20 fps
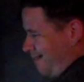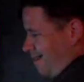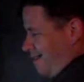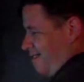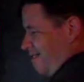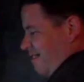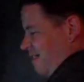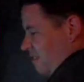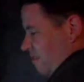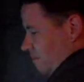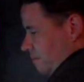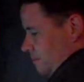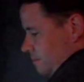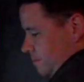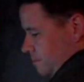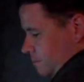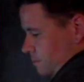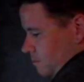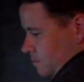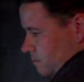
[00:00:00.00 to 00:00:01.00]

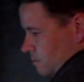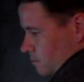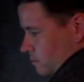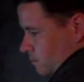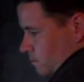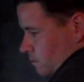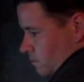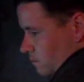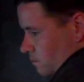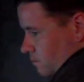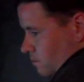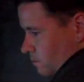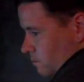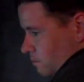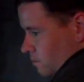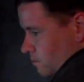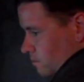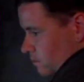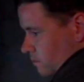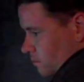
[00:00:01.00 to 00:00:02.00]

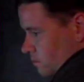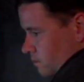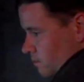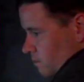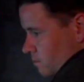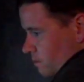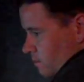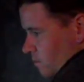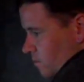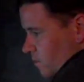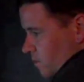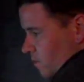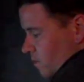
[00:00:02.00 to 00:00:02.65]
Nobody speaks.